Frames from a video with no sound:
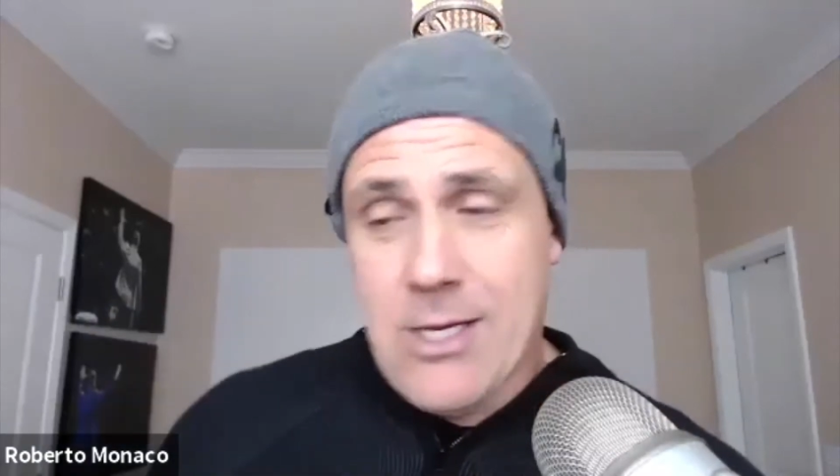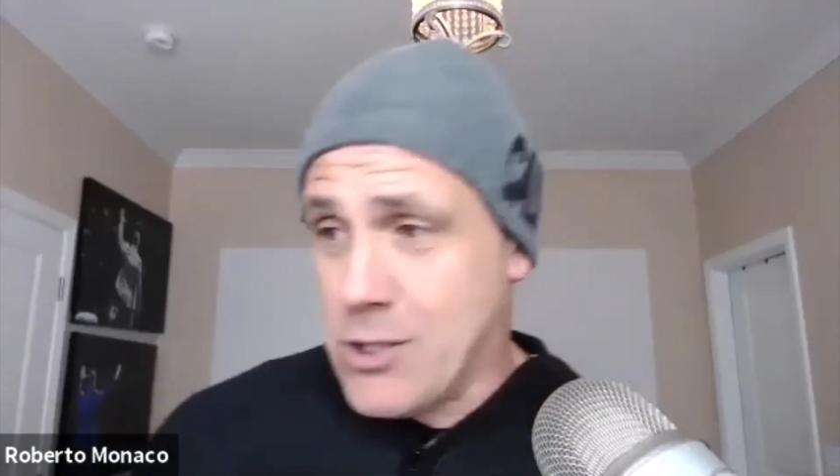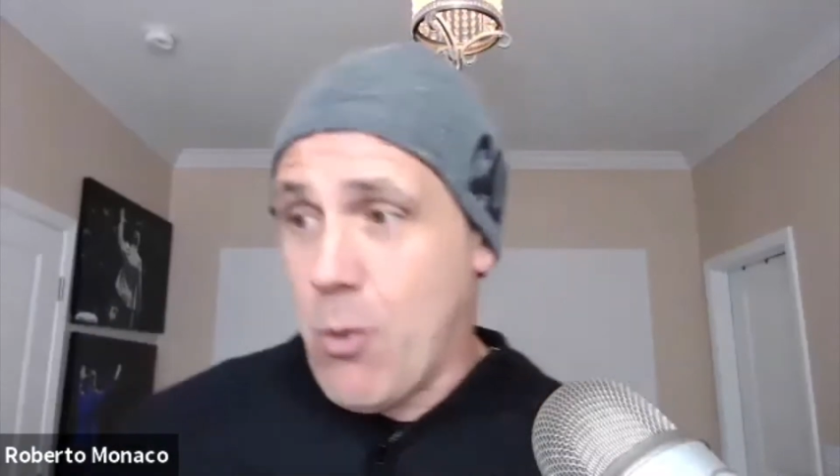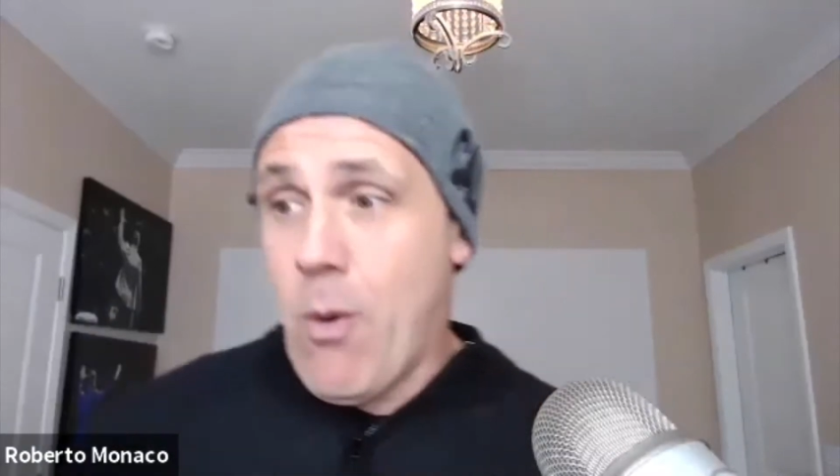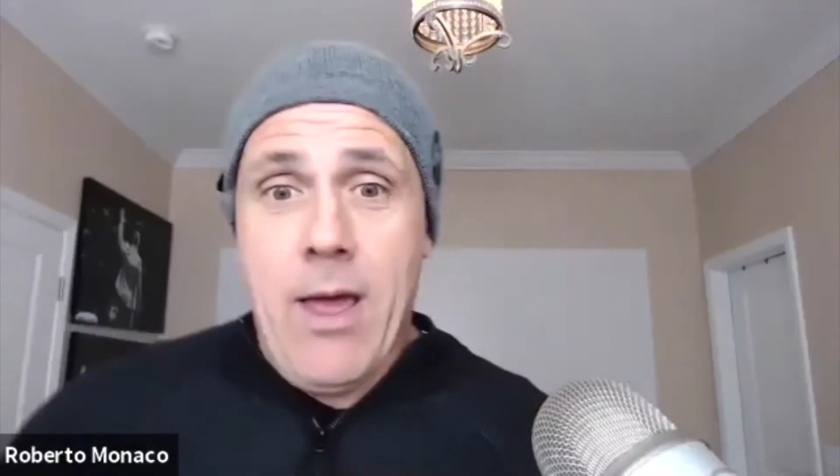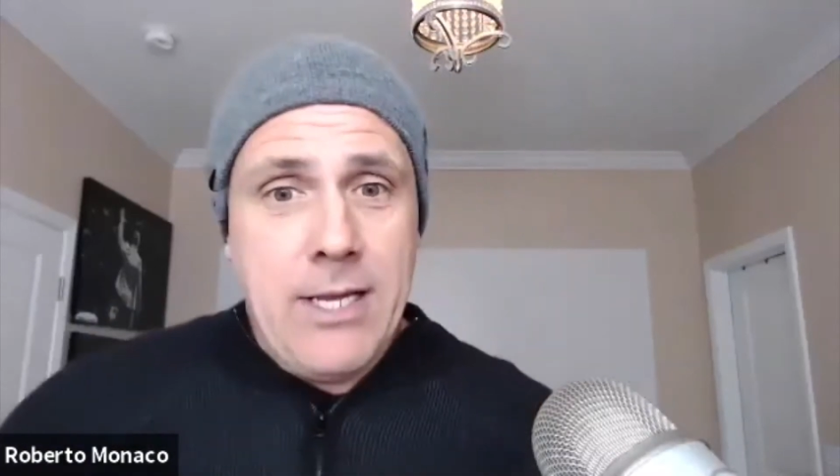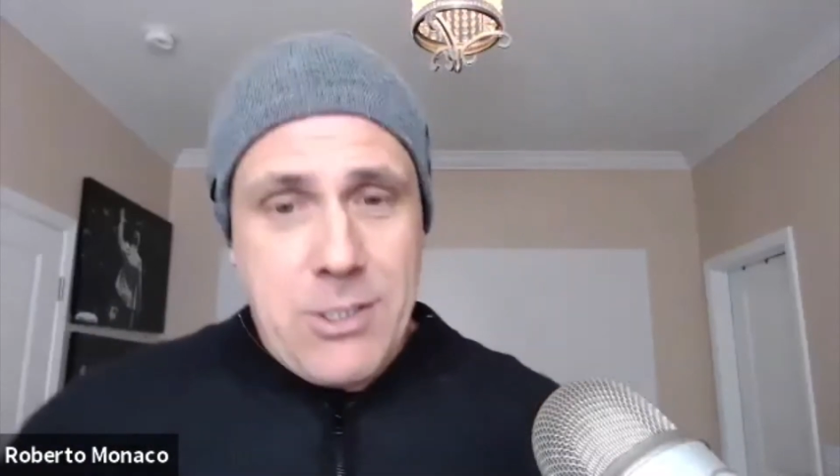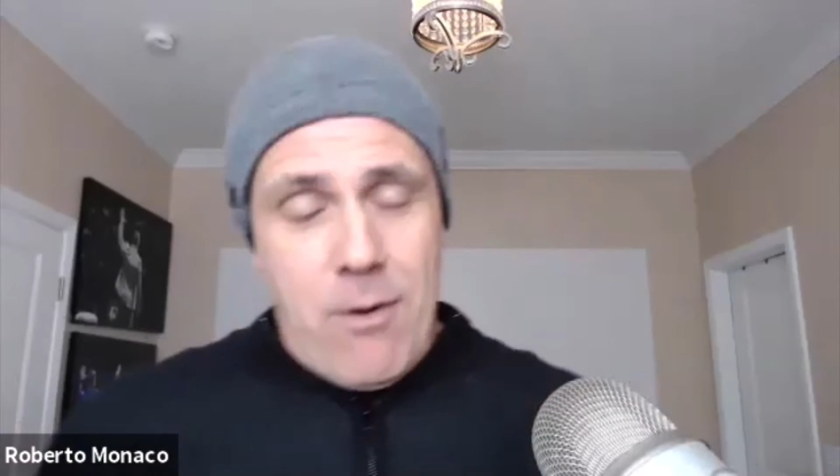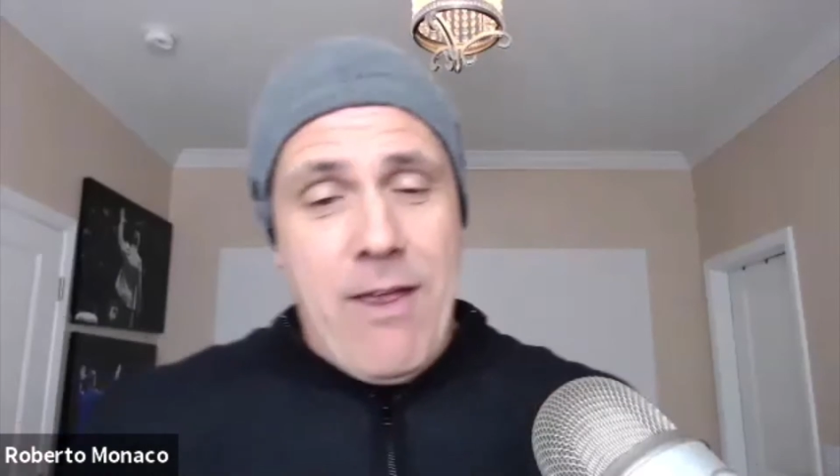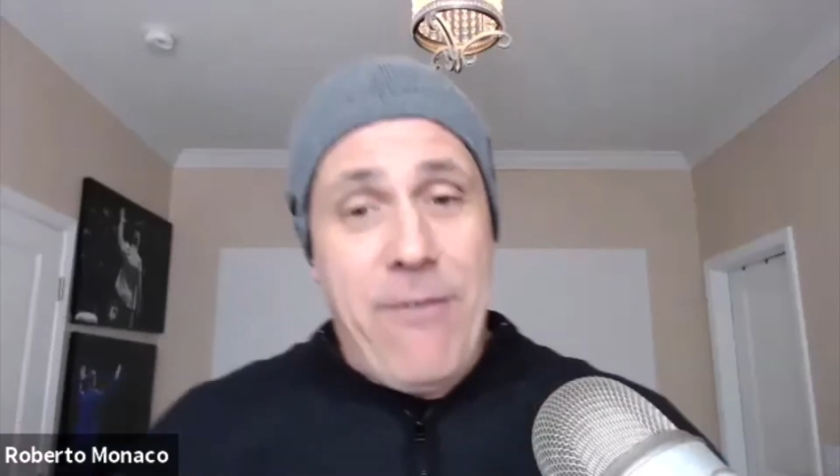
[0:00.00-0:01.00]
So
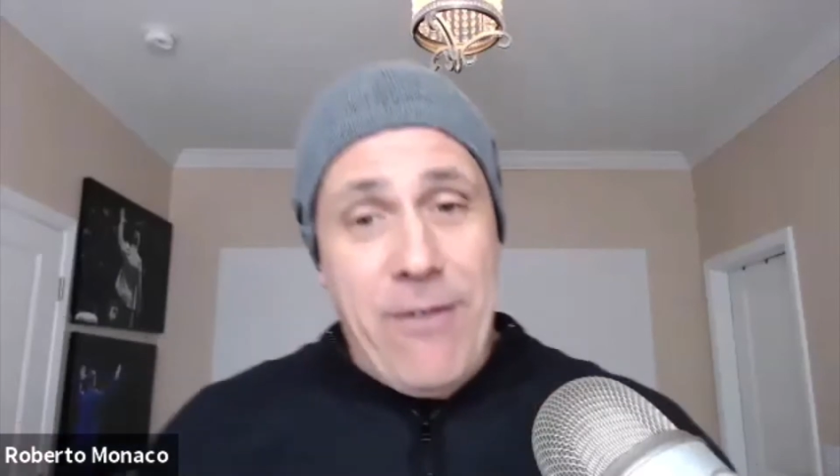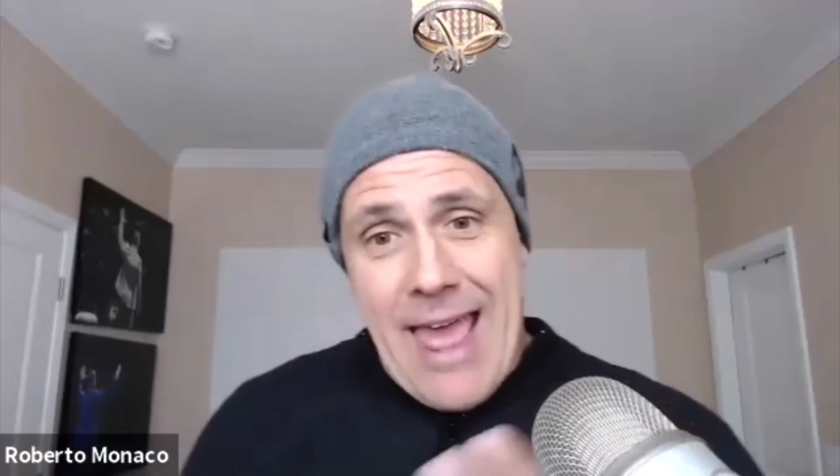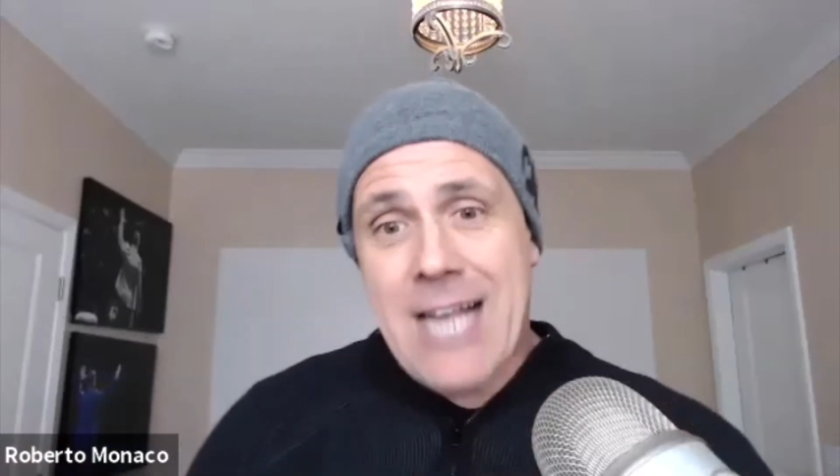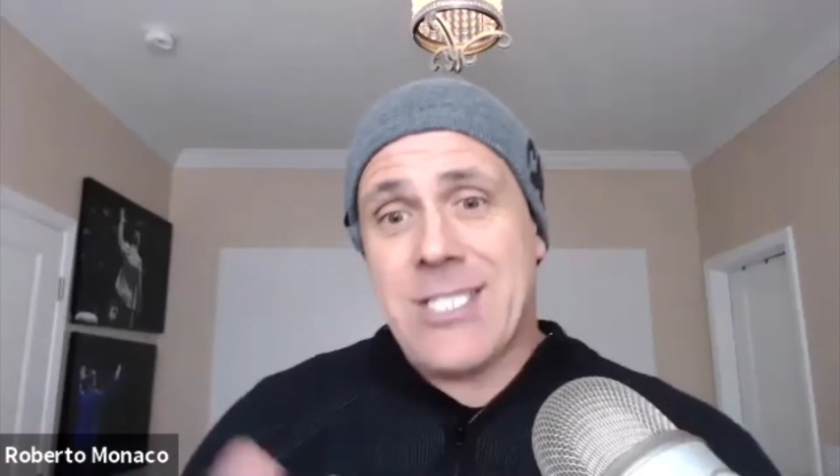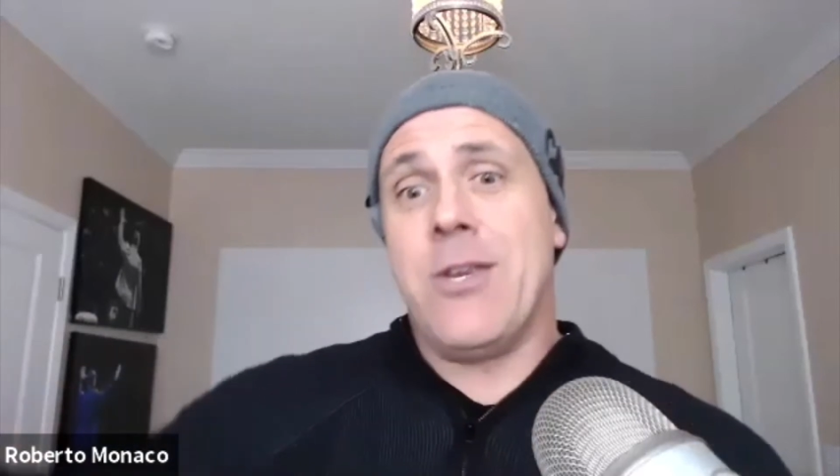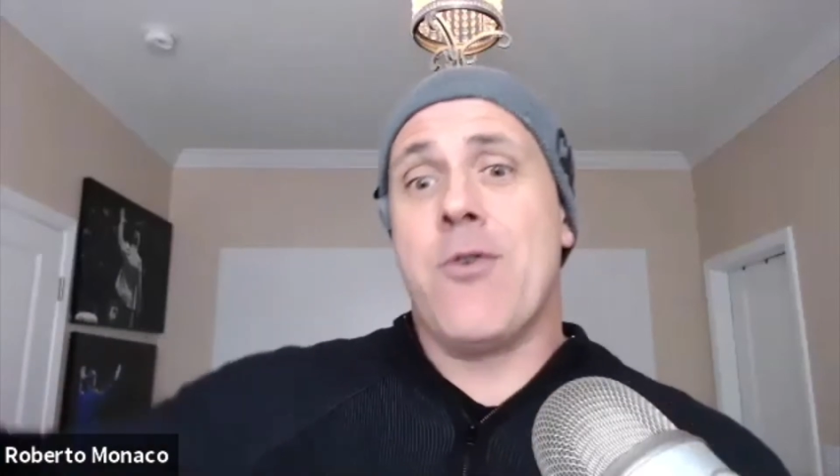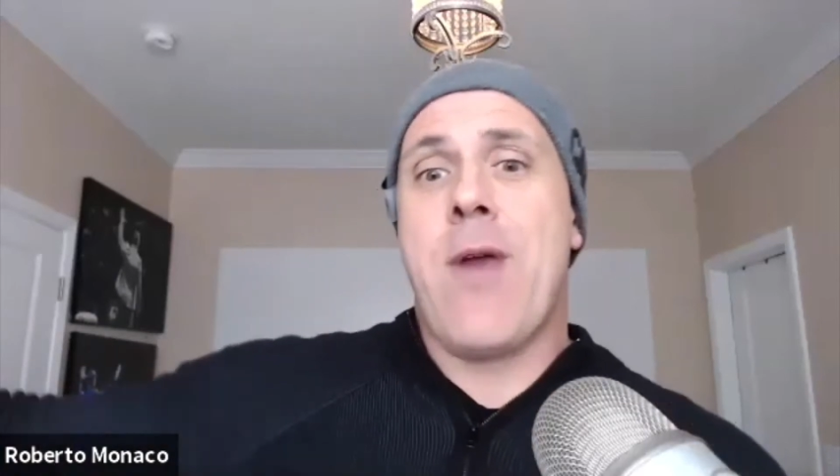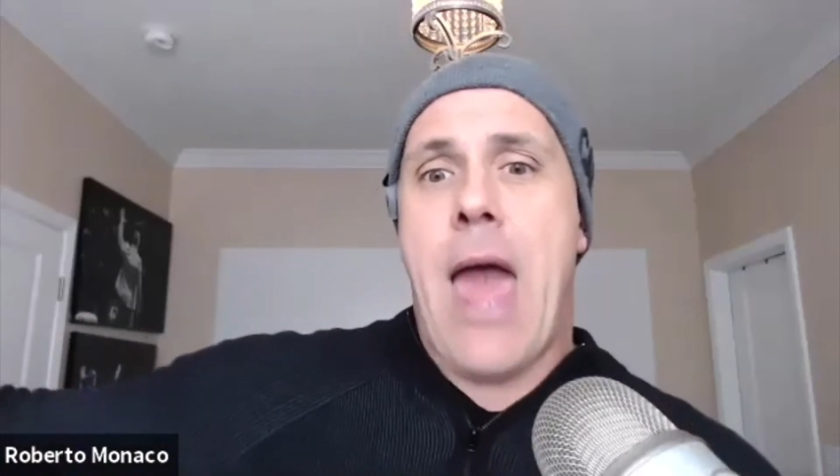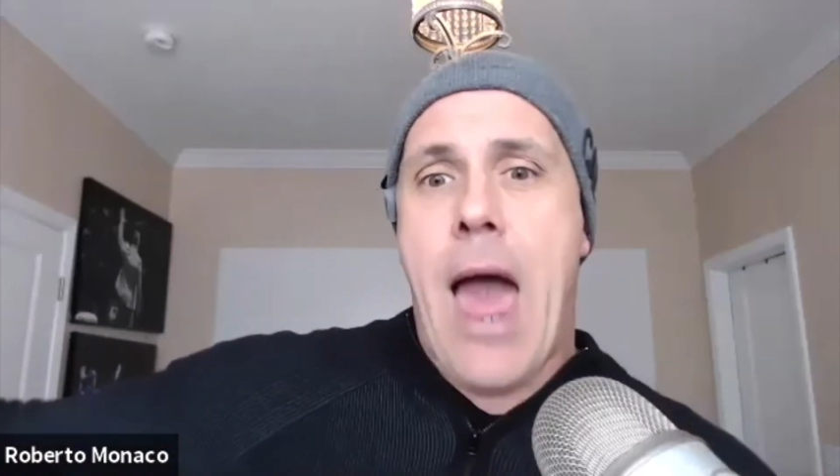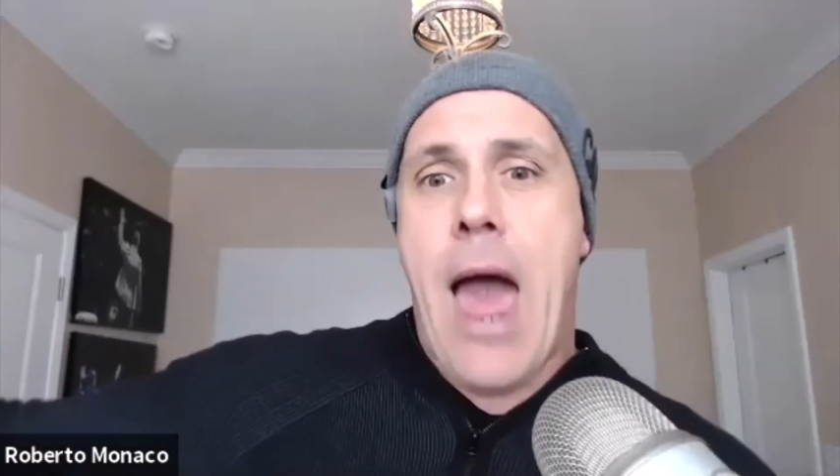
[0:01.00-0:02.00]
if that's the new
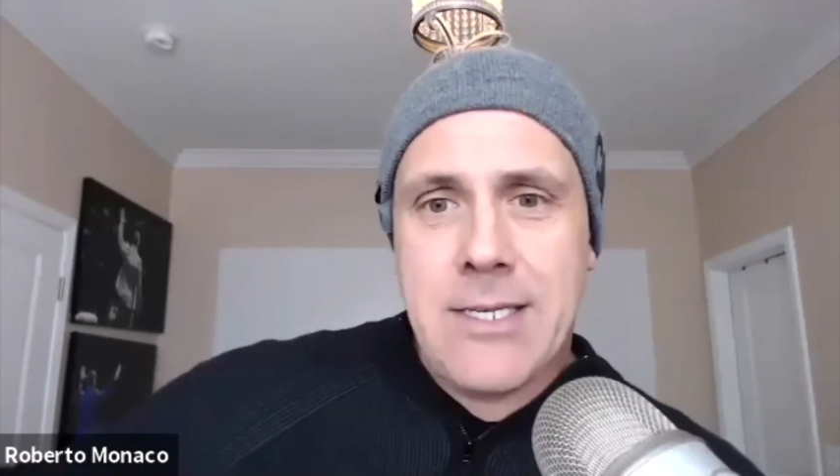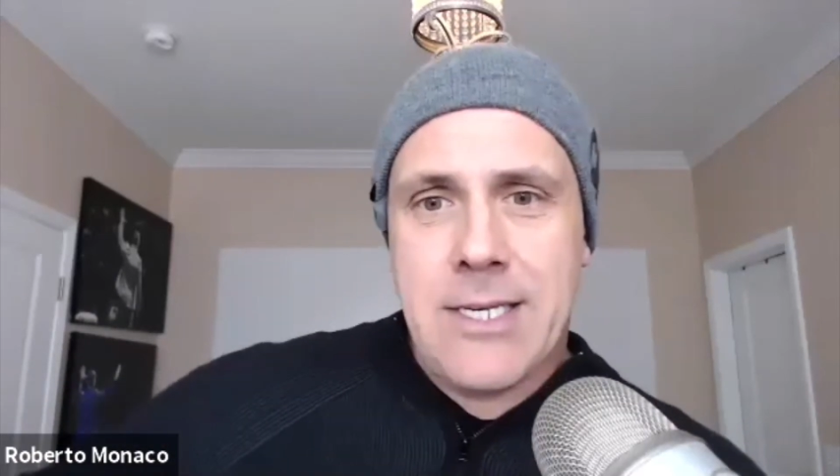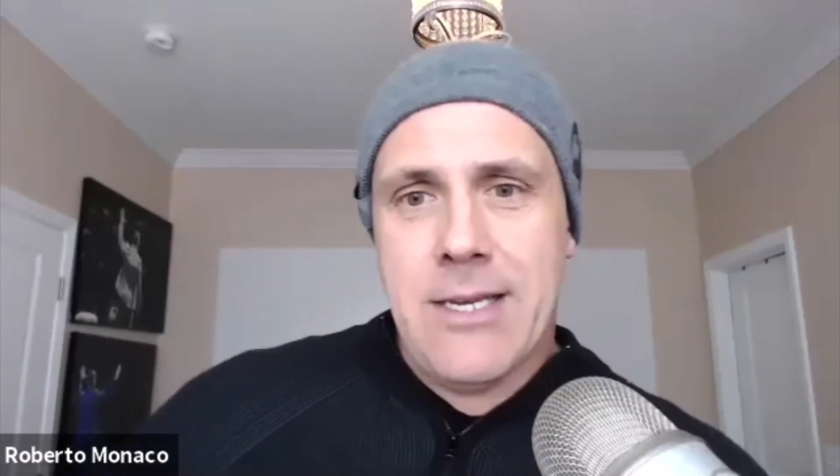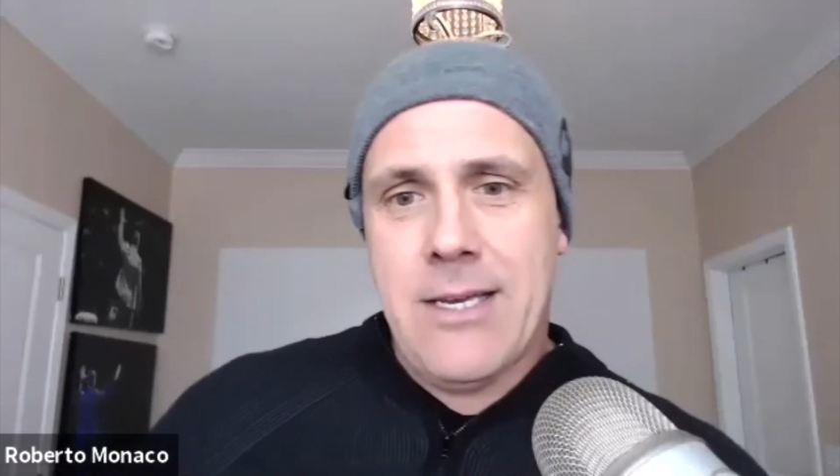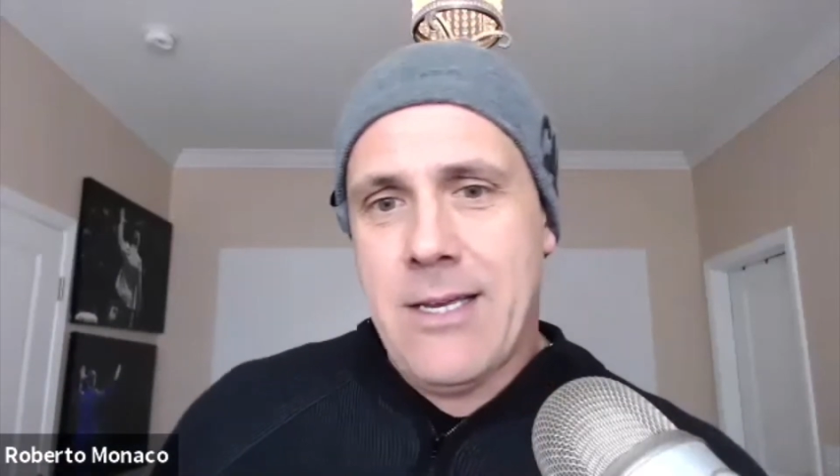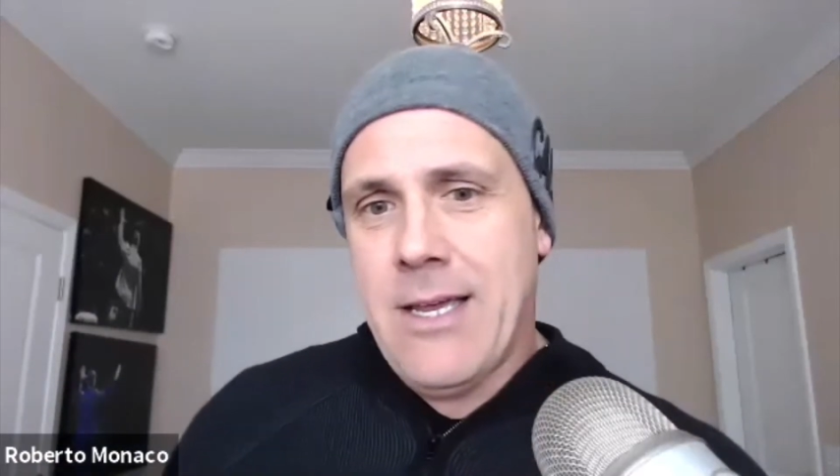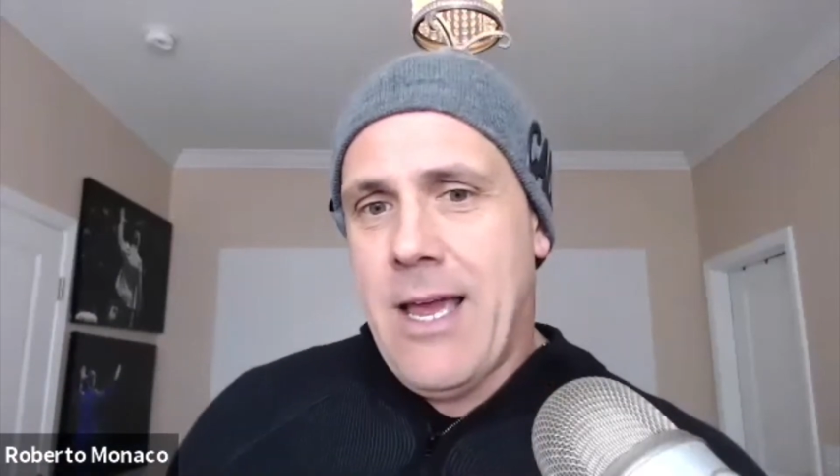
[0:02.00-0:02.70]
reality,